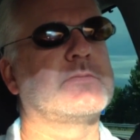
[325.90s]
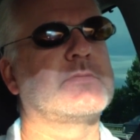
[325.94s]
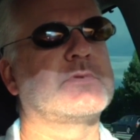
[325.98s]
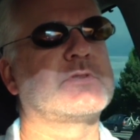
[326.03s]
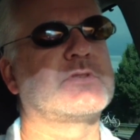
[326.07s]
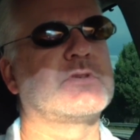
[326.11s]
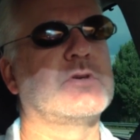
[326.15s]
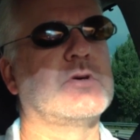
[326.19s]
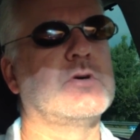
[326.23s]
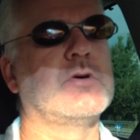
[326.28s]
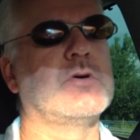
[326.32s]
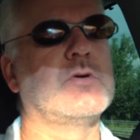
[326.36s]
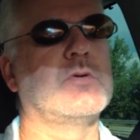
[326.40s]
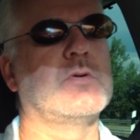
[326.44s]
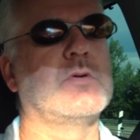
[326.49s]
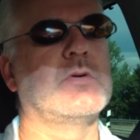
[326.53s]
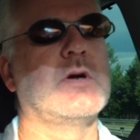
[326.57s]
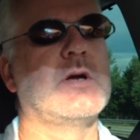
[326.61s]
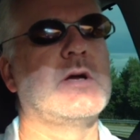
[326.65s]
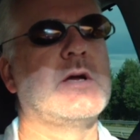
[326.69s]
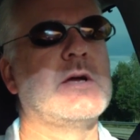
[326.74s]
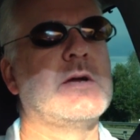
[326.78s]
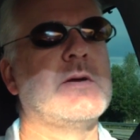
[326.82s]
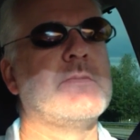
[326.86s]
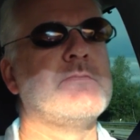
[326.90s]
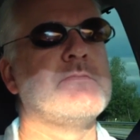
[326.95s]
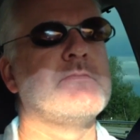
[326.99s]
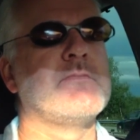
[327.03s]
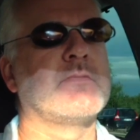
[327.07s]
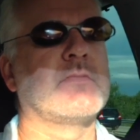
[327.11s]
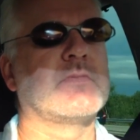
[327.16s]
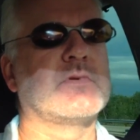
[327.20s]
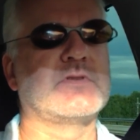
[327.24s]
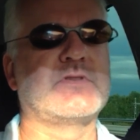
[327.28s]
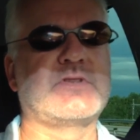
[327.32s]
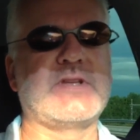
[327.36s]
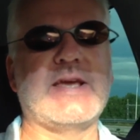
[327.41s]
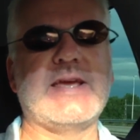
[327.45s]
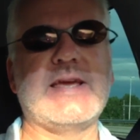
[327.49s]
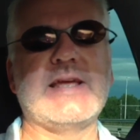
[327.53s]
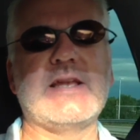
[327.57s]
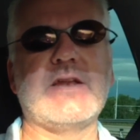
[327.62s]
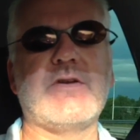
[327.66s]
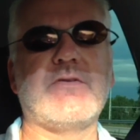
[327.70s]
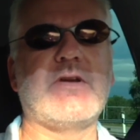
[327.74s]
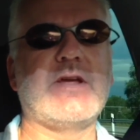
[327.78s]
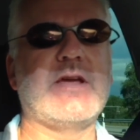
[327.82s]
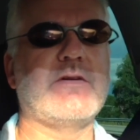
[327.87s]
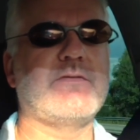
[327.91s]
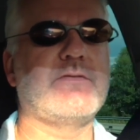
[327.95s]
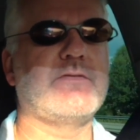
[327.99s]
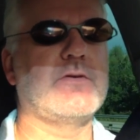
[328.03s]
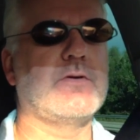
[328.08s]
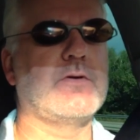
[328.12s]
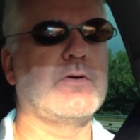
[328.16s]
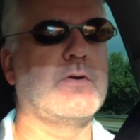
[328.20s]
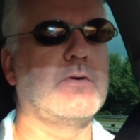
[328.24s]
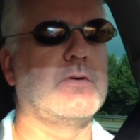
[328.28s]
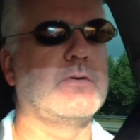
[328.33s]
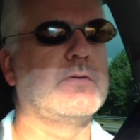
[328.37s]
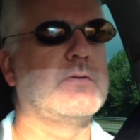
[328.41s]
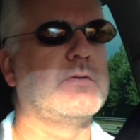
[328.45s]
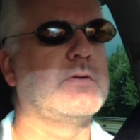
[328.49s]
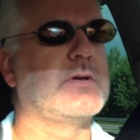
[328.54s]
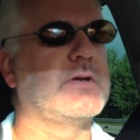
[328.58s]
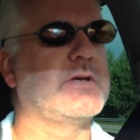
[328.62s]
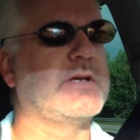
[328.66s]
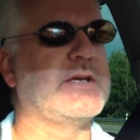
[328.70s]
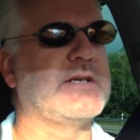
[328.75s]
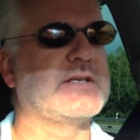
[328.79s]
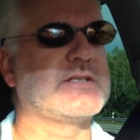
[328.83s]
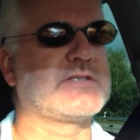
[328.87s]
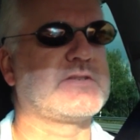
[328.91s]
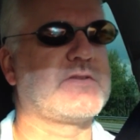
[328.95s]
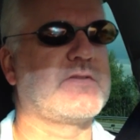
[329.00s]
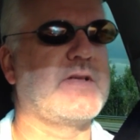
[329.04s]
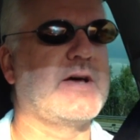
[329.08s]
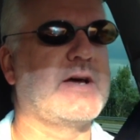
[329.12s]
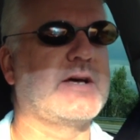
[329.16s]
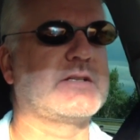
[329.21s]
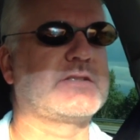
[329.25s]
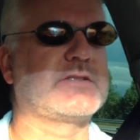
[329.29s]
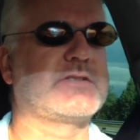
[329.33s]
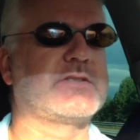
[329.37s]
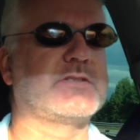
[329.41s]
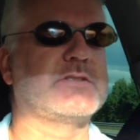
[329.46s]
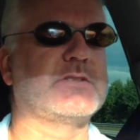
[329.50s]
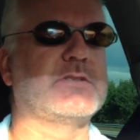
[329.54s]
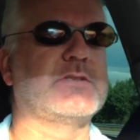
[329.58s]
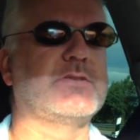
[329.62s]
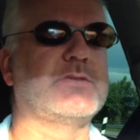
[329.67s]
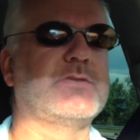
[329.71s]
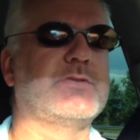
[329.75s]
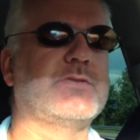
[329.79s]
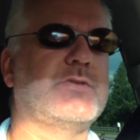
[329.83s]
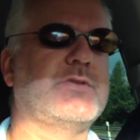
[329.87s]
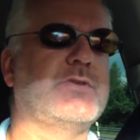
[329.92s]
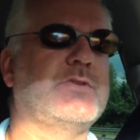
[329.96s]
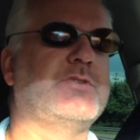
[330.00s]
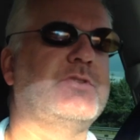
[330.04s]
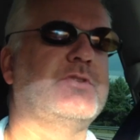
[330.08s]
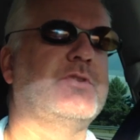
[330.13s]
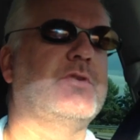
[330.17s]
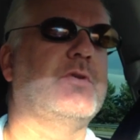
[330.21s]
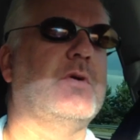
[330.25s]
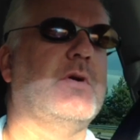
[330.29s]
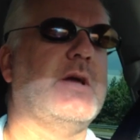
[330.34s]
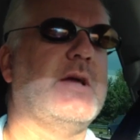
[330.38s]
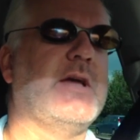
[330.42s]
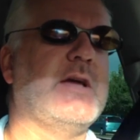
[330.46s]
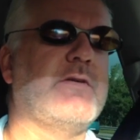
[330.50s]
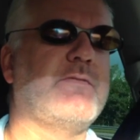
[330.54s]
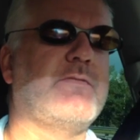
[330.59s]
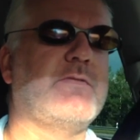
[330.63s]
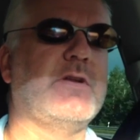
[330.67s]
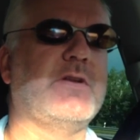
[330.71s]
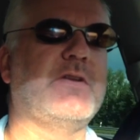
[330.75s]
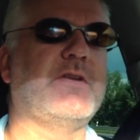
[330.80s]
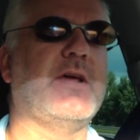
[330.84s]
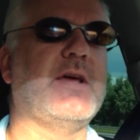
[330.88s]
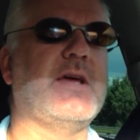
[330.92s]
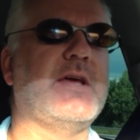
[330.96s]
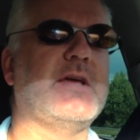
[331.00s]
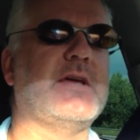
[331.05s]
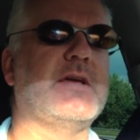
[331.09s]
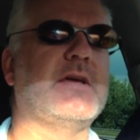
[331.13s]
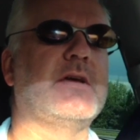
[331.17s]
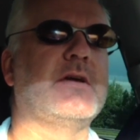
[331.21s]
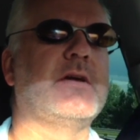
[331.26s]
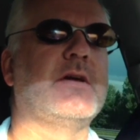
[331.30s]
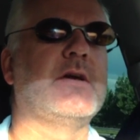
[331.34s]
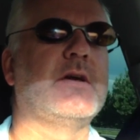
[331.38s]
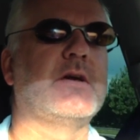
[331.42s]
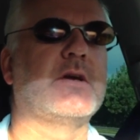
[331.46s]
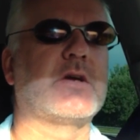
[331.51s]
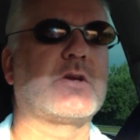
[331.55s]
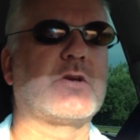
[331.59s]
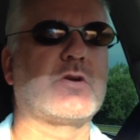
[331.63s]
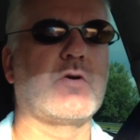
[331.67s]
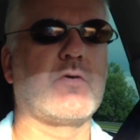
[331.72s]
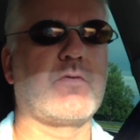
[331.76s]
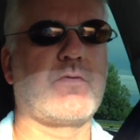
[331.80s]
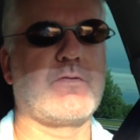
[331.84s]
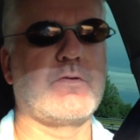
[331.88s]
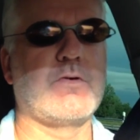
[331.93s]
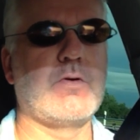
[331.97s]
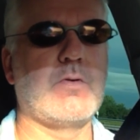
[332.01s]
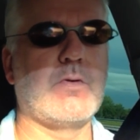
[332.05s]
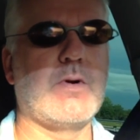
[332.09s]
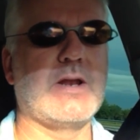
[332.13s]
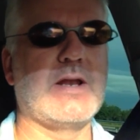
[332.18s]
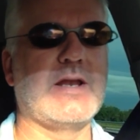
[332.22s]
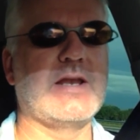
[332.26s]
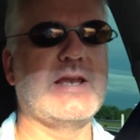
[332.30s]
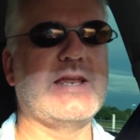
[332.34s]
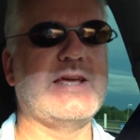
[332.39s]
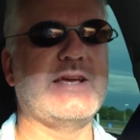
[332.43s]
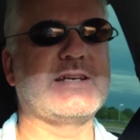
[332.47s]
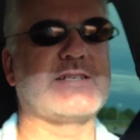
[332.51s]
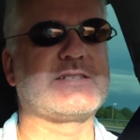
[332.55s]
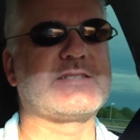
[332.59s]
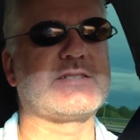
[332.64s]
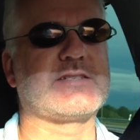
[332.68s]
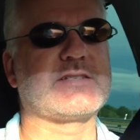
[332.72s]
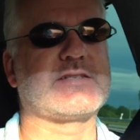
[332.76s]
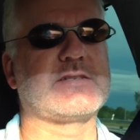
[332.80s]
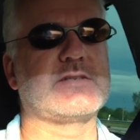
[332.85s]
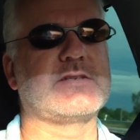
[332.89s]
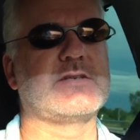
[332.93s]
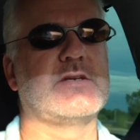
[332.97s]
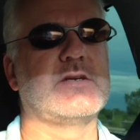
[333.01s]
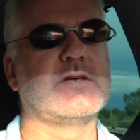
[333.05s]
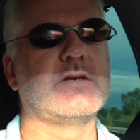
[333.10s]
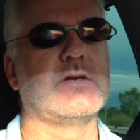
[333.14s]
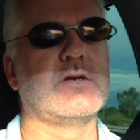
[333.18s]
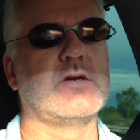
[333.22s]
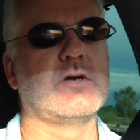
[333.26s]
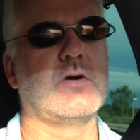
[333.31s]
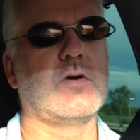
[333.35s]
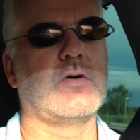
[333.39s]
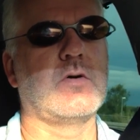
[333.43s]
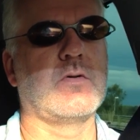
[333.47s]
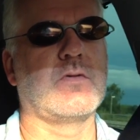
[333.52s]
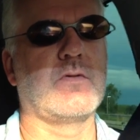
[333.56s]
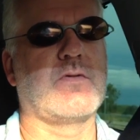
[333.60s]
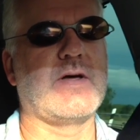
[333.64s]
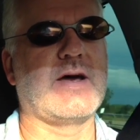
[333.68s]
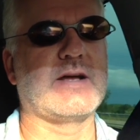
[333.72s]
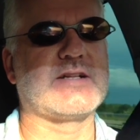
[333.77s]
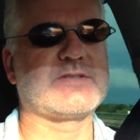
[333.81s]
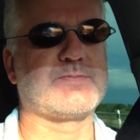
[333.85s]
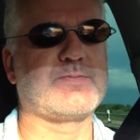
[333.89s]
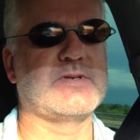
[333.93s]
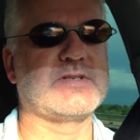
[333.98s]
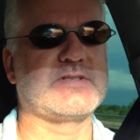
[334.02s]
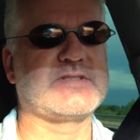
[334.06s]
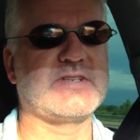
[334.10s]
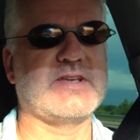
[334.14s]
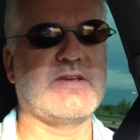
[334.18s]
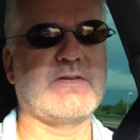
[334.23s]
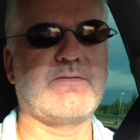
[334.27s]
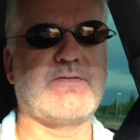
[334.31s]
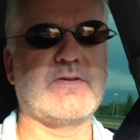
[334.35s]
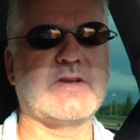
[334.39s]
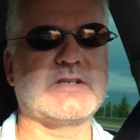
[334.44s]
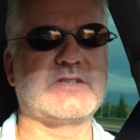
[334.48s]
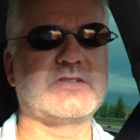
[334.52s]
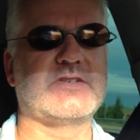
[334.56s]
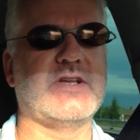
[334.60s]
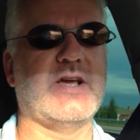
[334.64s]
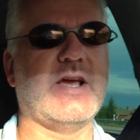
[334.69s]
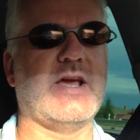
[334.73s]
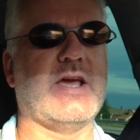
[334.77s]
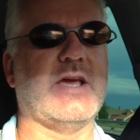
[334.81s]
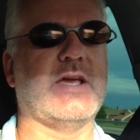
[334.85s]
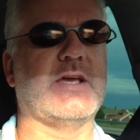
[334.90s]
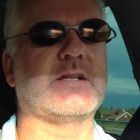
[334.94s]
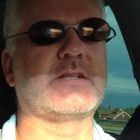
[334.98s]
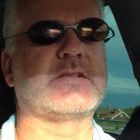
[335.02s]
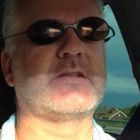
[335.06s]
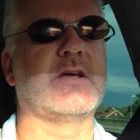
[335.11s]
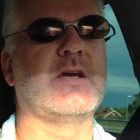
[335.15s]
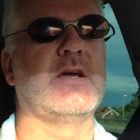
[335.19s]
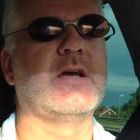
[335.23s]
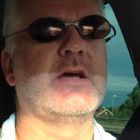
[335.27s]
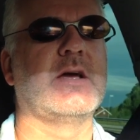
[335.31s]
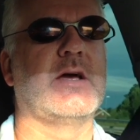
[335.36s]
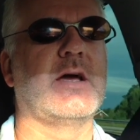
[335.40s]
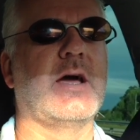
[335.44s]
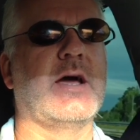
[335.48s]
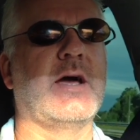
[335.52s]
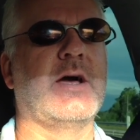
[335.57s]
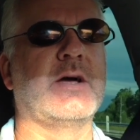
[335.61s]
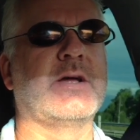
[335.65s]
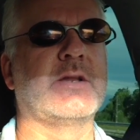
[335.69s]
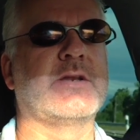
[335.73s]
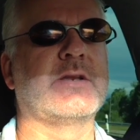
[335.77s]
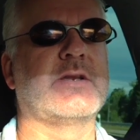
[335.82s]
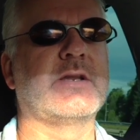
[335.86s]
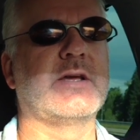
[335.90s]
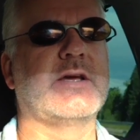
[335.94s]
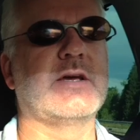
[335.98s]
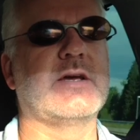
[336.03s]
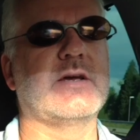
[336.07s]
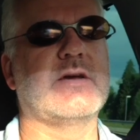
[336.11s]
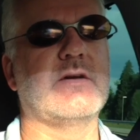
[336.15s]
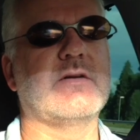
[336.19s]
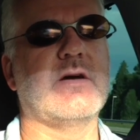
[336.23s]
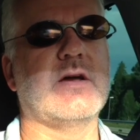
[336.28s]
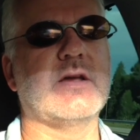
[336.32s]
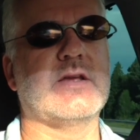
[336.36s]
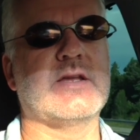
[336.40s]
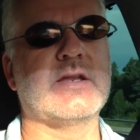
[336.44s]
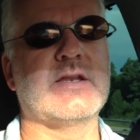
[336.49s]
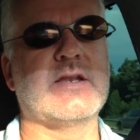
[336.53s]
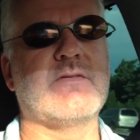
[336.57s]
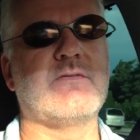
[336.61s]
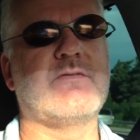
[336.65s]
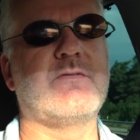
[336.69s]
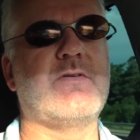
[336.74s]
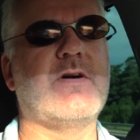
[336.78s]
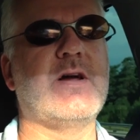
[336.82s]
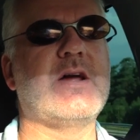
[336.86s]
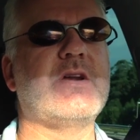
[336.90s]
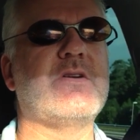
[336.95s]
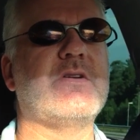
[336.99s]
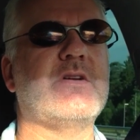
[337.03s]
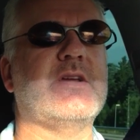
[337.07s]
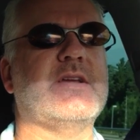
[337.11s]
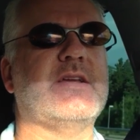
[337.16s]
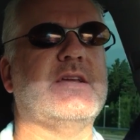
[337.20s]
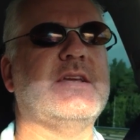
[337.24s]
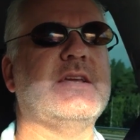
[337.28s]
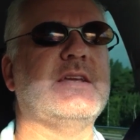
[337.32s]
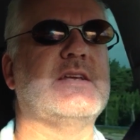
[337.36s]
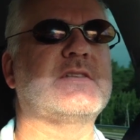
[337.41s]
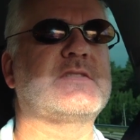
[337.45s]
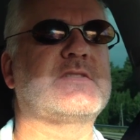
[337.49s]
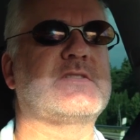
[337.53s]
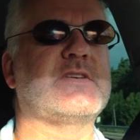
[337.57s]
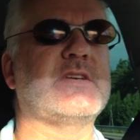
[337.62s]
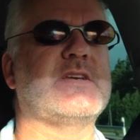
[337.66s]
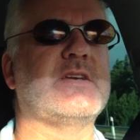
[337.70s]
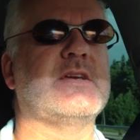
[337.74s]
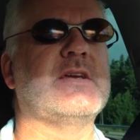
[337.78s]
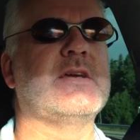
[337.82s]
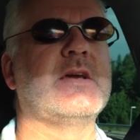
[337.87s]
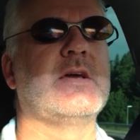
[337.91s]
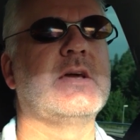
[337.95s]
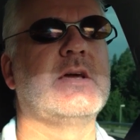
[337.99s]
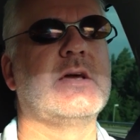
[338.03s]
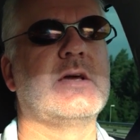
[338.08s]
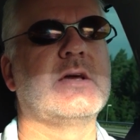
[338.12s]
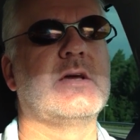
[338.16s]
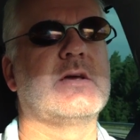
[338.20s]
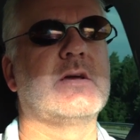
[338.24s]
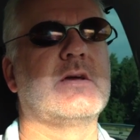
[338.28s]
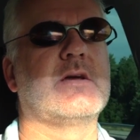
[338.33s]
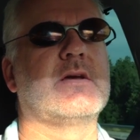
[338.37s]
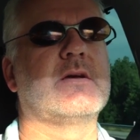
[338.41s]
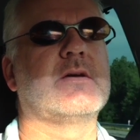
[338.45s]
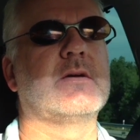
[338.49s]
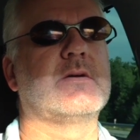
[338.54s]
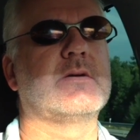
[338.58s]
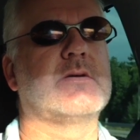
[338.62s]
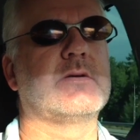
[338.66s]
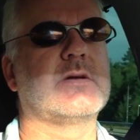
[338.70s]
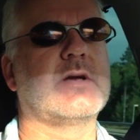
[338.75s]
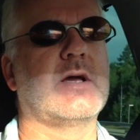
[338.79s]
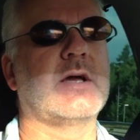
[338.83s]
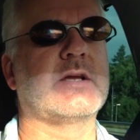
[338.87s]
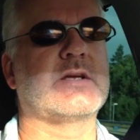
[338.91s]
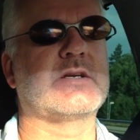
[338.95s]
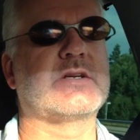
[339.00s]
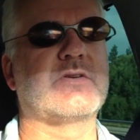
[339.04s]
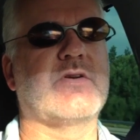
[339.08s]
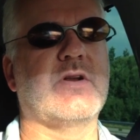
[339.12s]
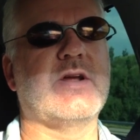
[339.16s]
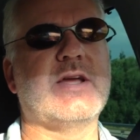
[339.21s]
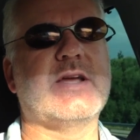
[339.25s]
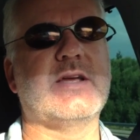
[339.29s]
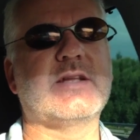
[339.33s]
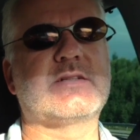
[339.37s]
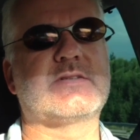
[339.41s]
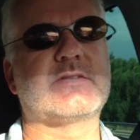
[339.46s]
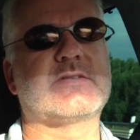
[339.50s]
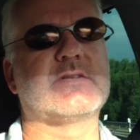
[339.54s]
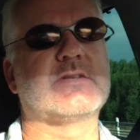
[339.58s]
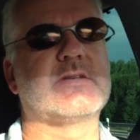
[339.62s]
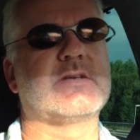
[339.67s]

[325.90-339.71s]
So daily review is that you every day go through a list on that specific day, and uh, in a very easy and great